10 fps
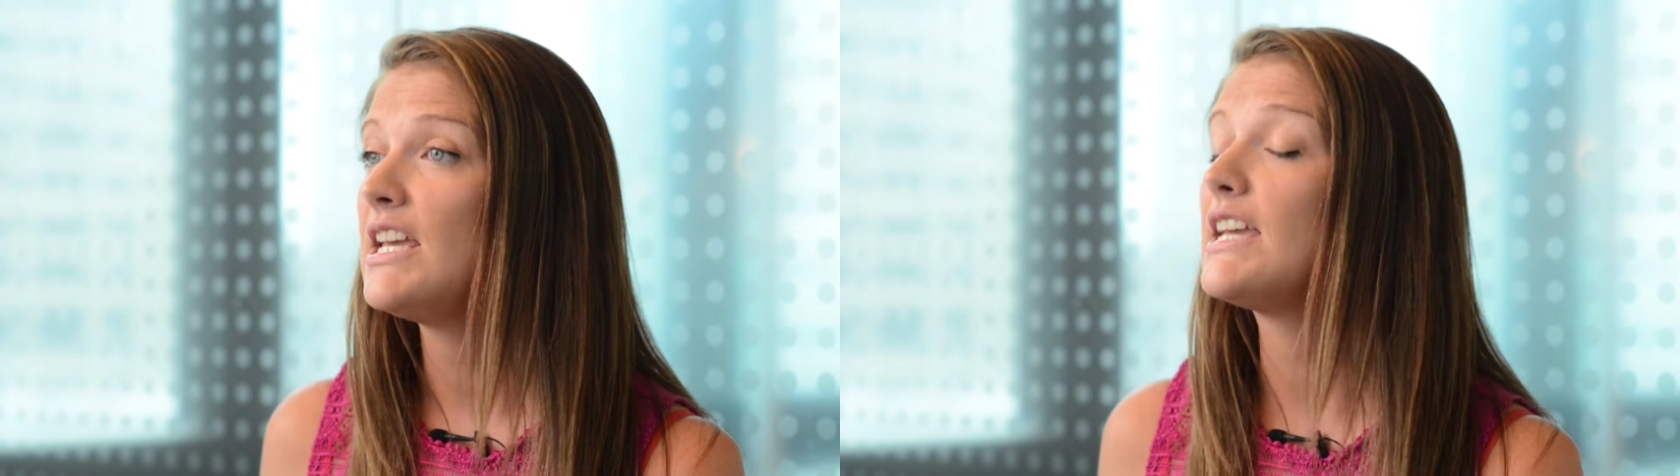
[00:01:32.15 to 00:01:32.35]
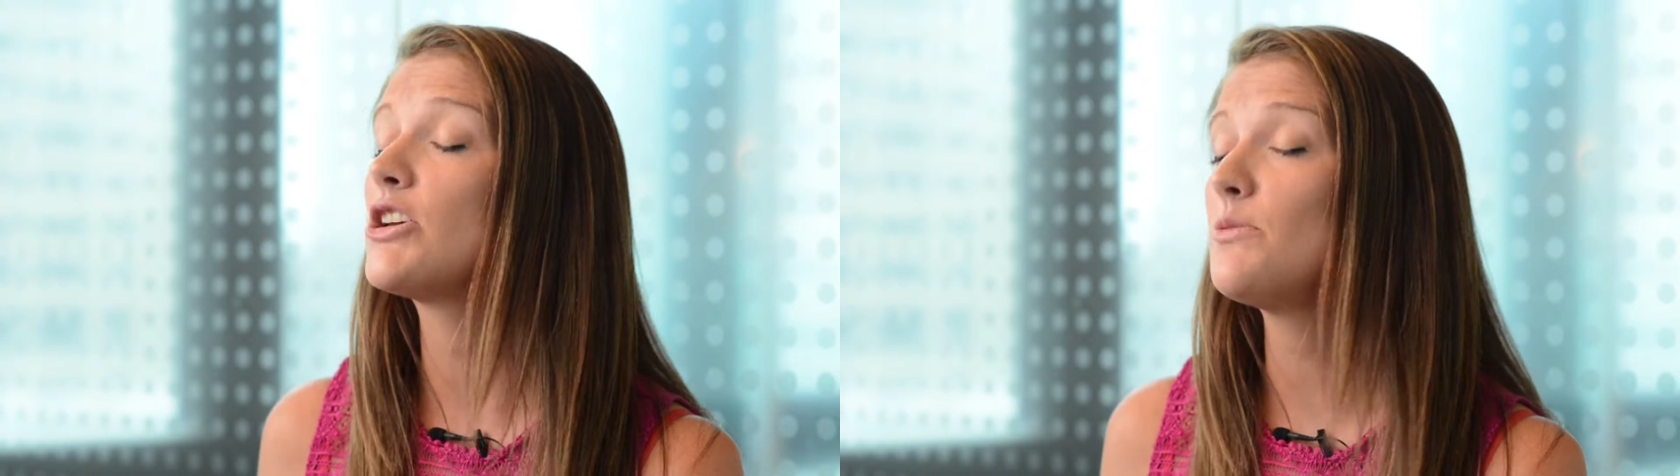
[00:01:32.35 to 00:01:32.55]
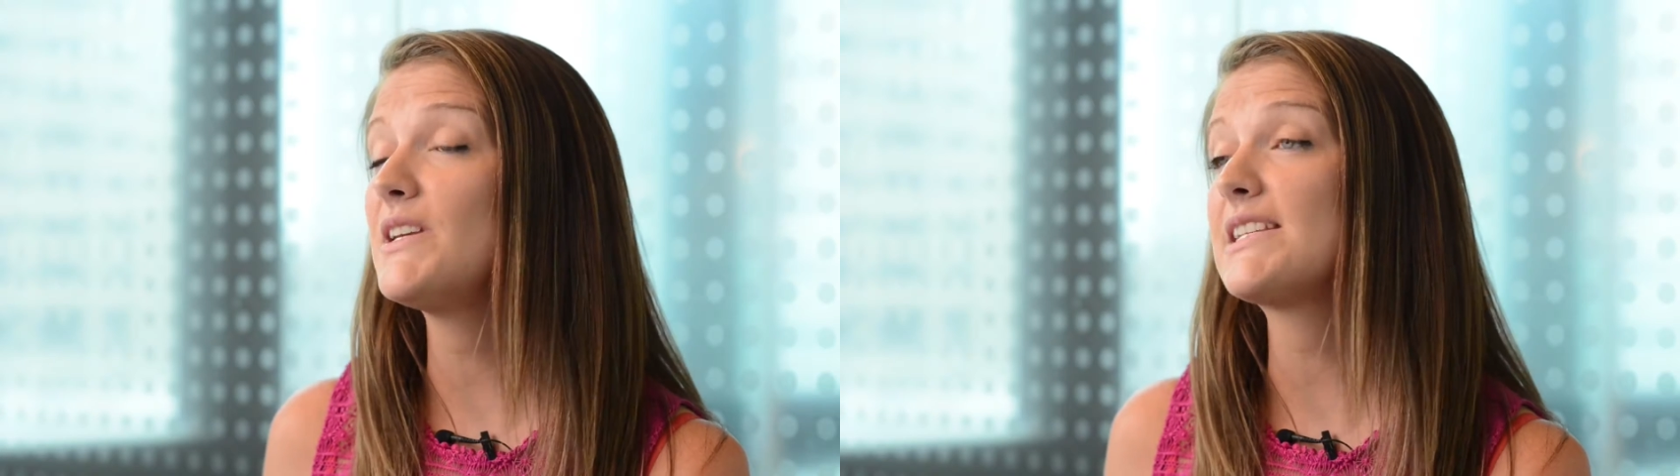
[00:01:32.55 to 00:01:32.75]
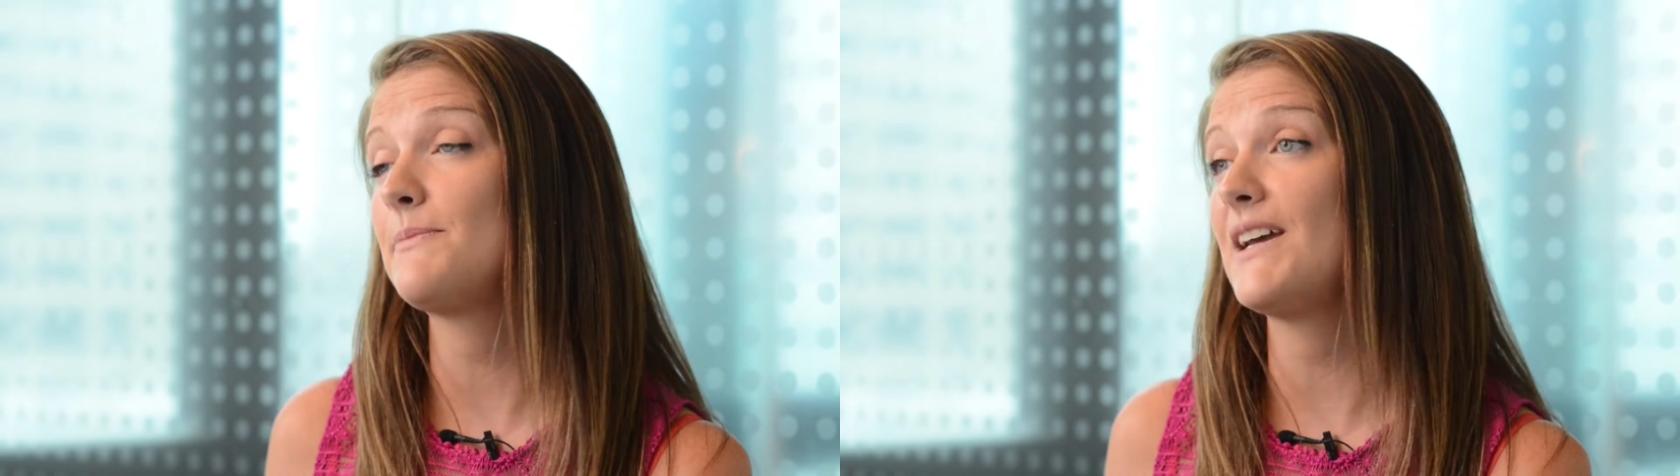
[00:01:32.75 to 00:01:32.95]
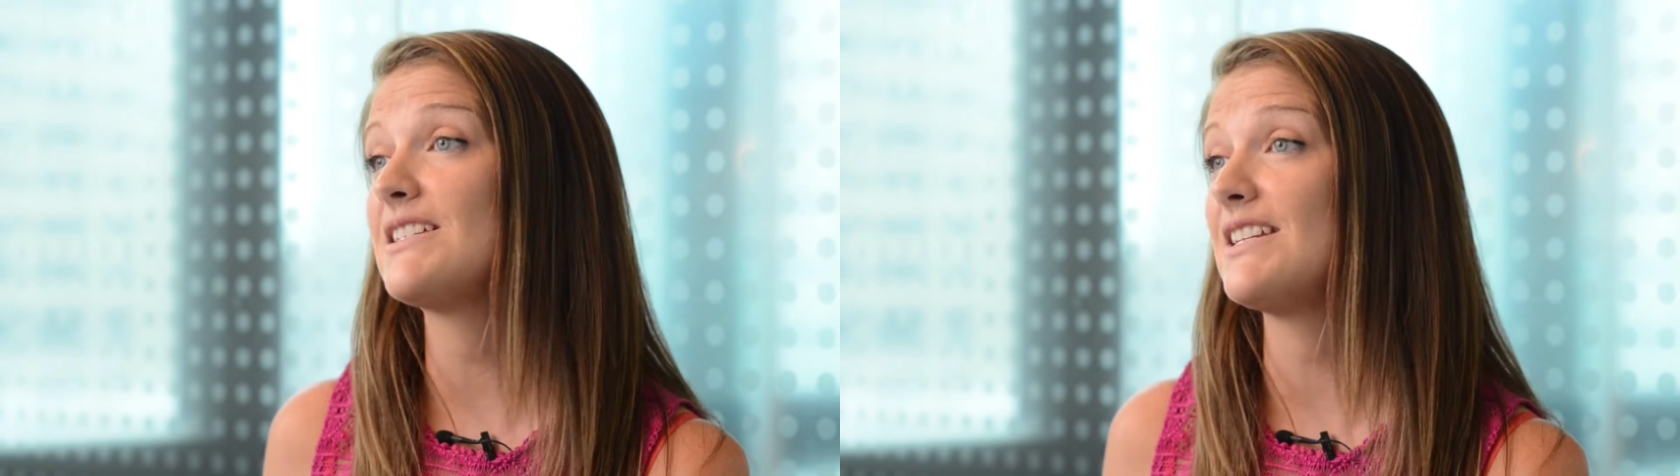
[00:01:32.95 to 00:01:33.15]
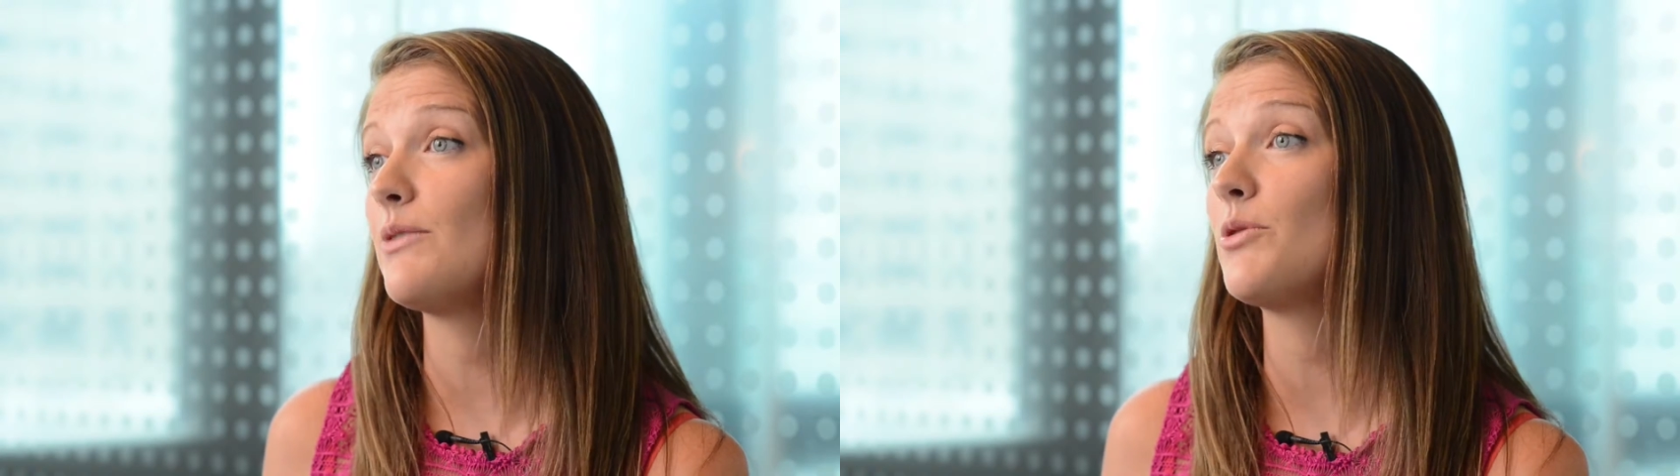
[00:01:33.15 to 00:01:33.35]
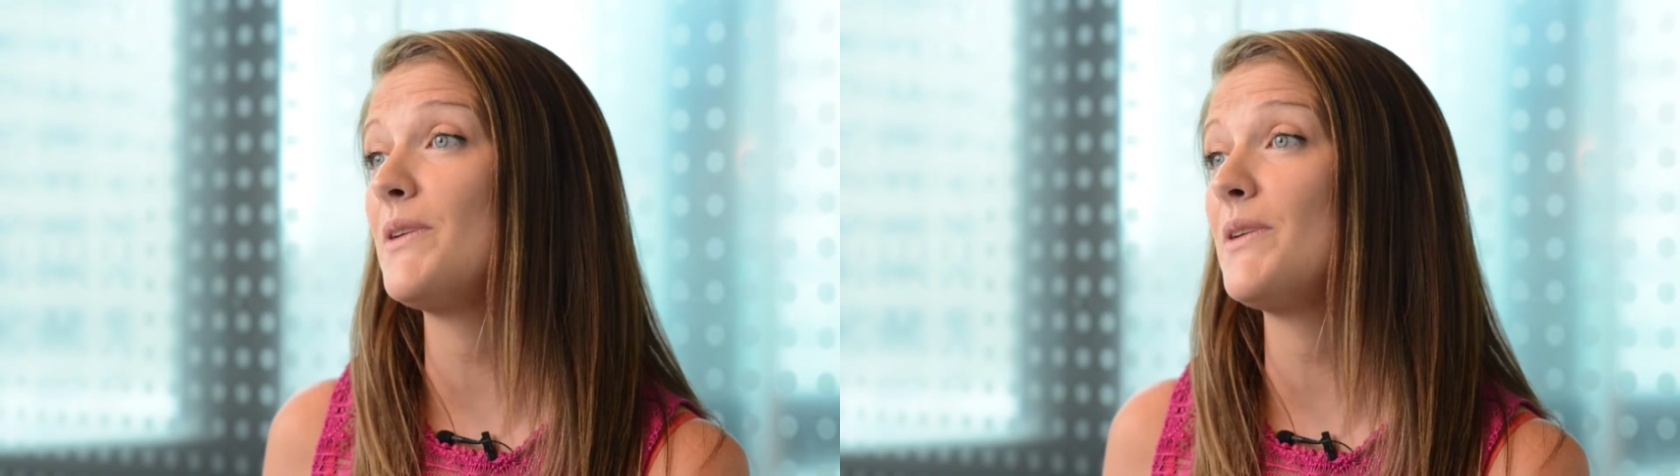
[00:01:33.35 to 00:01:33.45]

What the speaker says: it could be expected that it would